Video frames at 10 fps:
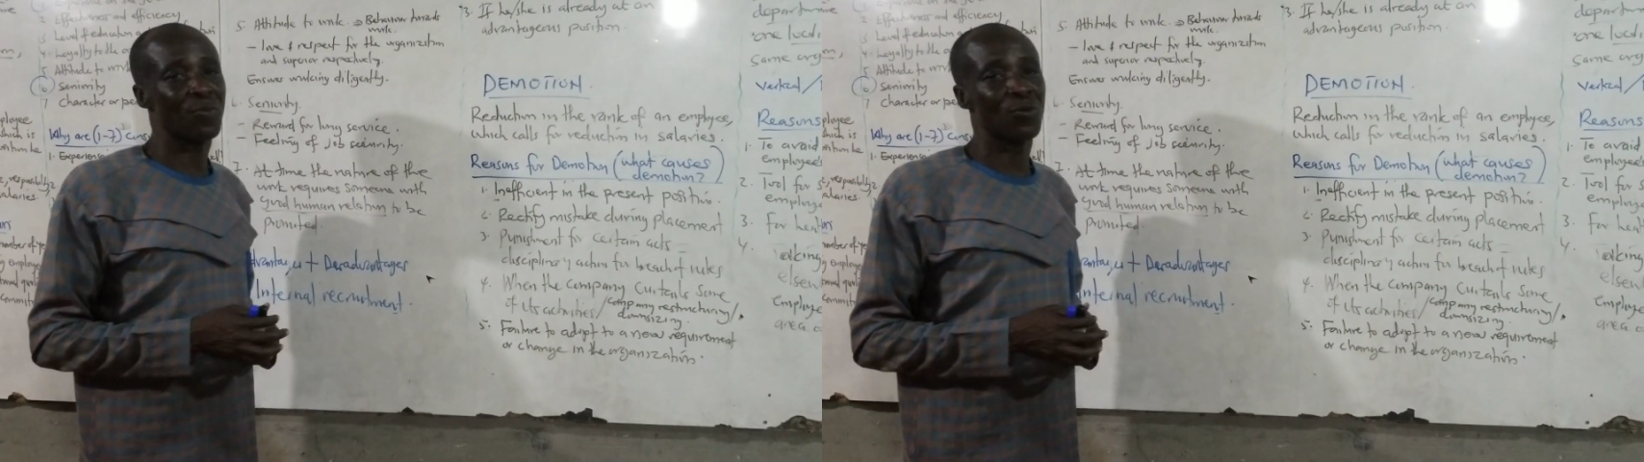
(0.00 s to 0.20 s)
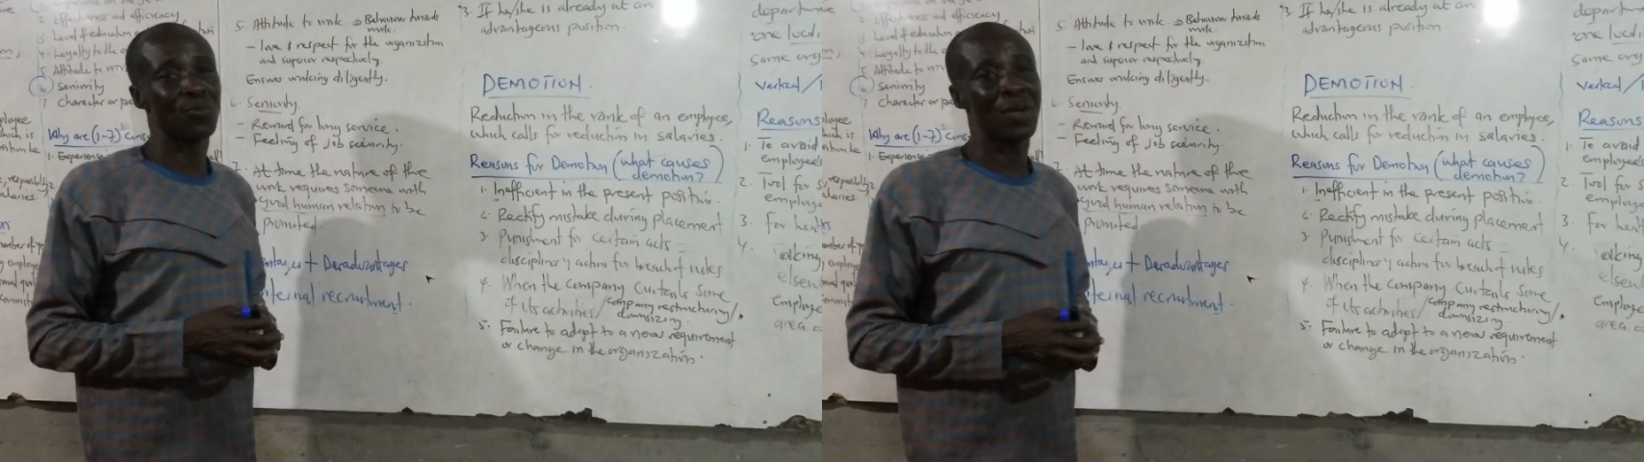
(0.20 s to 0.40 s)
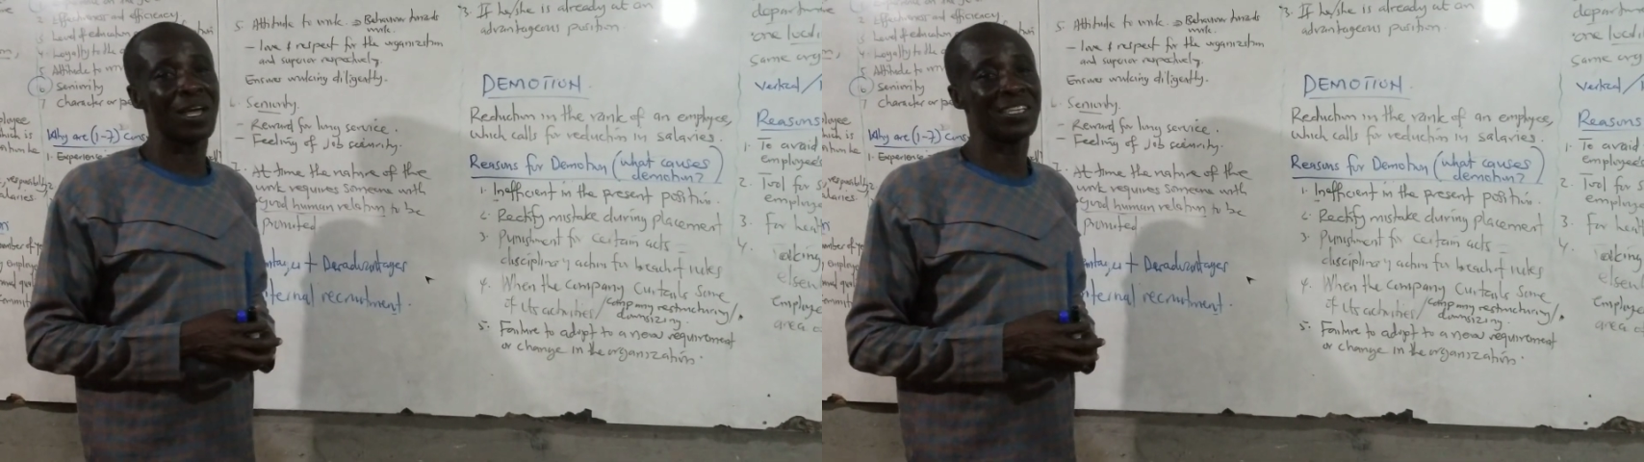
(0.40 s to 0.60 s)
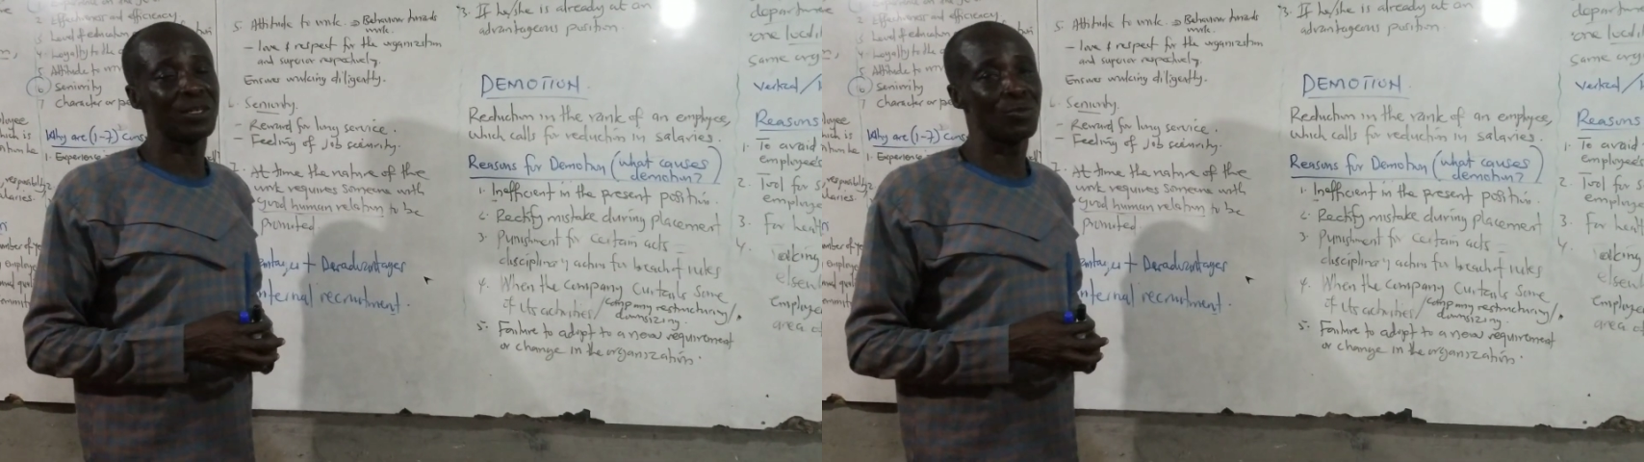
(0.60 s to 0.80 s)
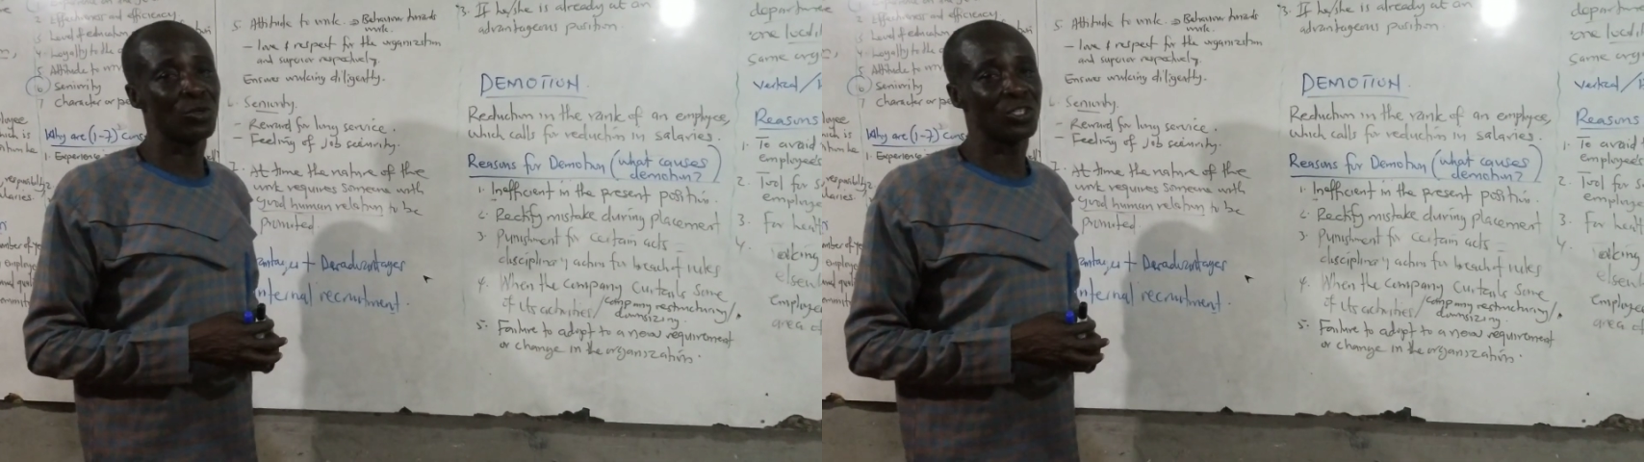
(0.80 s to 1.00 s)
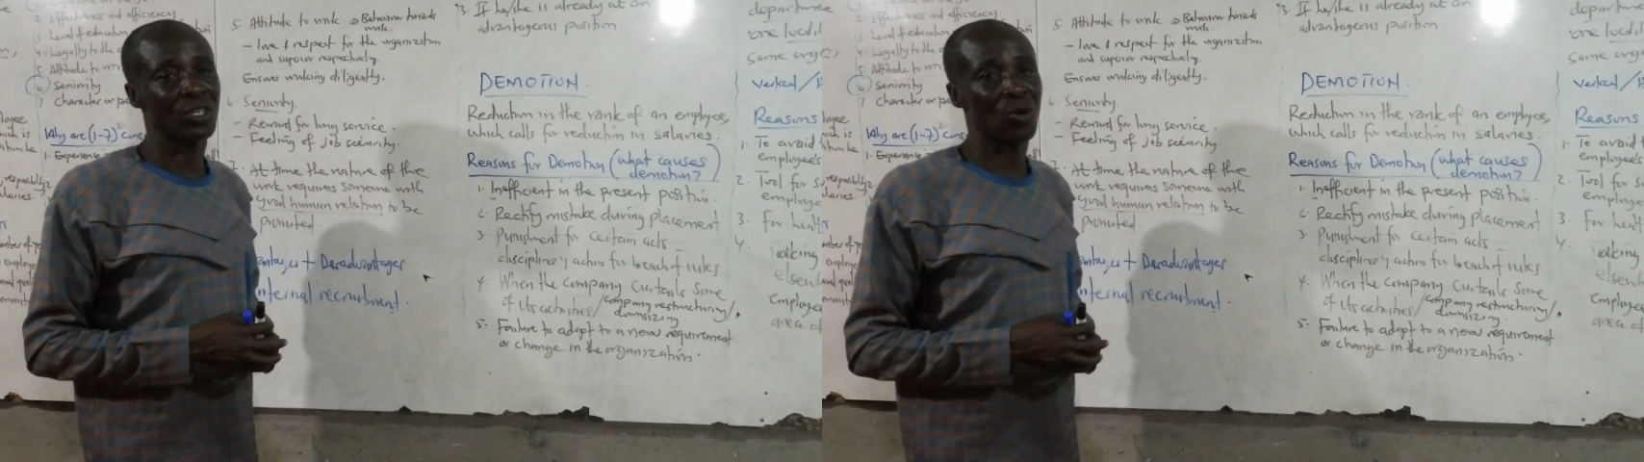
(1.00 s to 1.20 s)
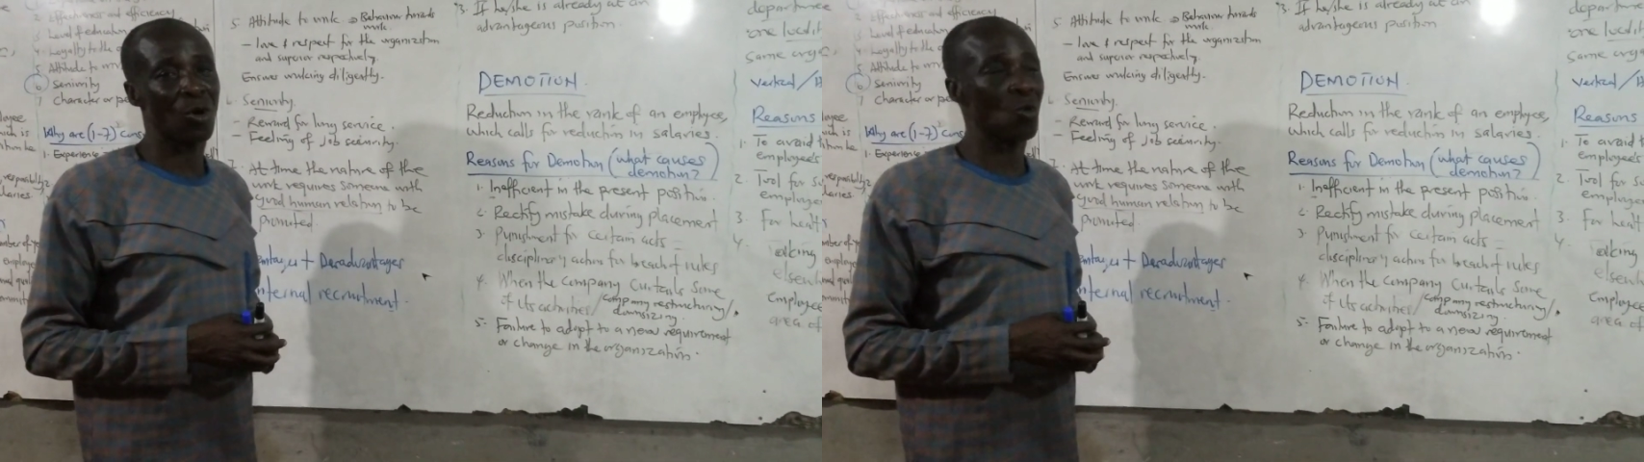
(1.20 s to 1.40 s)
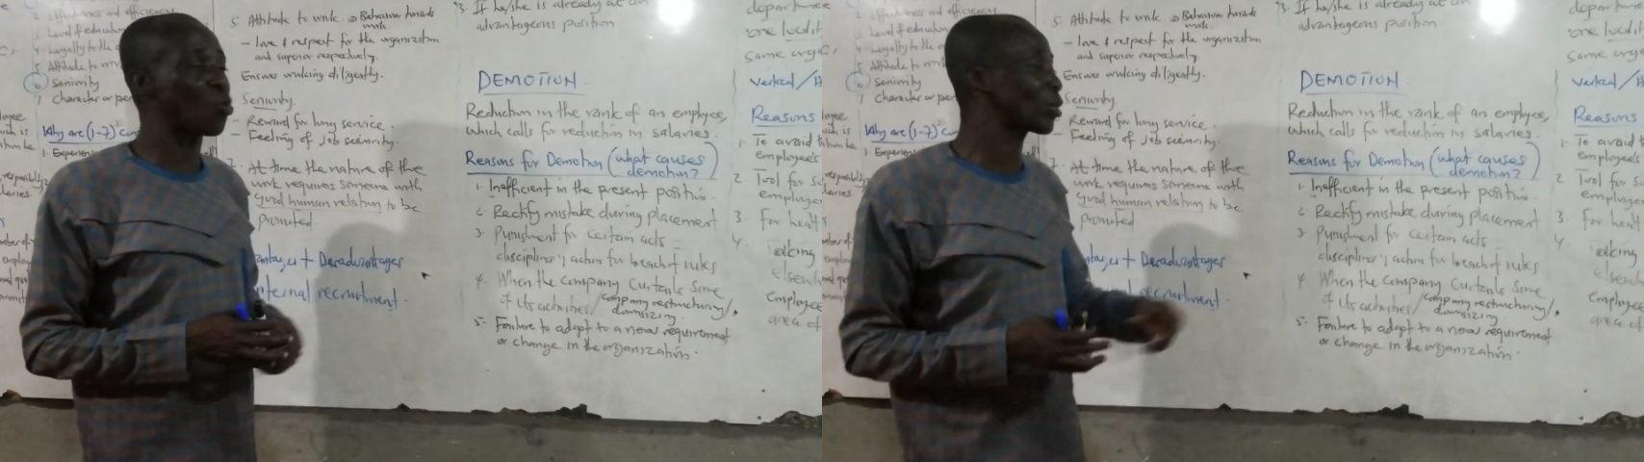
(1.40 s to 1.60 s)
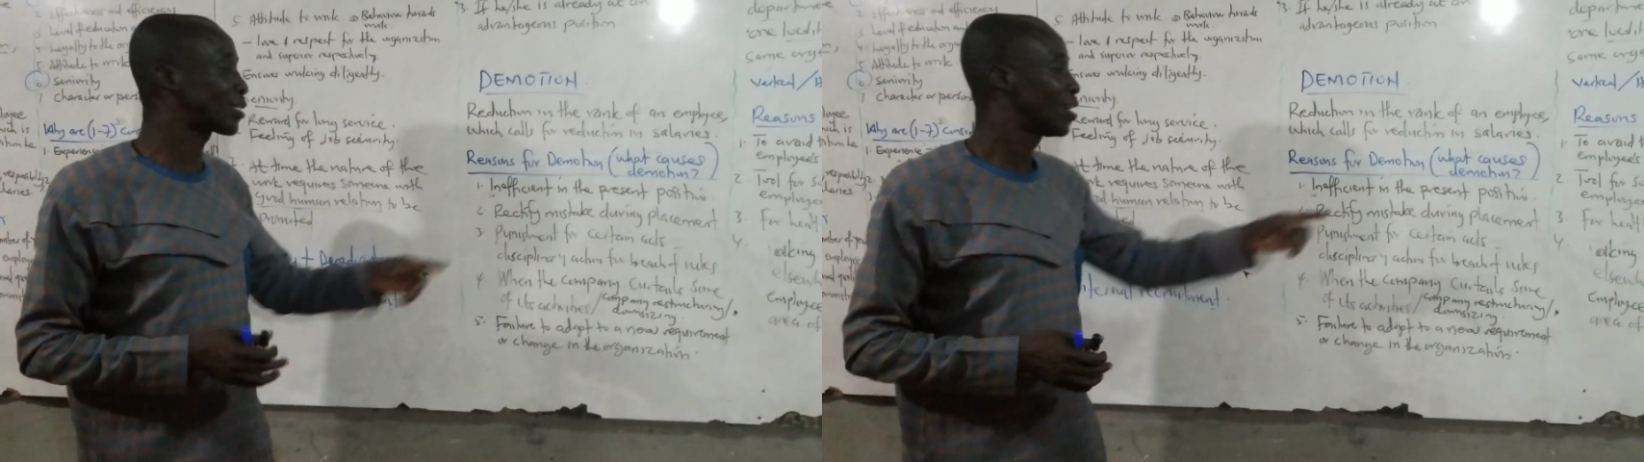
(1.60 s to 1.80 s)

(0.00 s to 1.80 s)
demotion, or what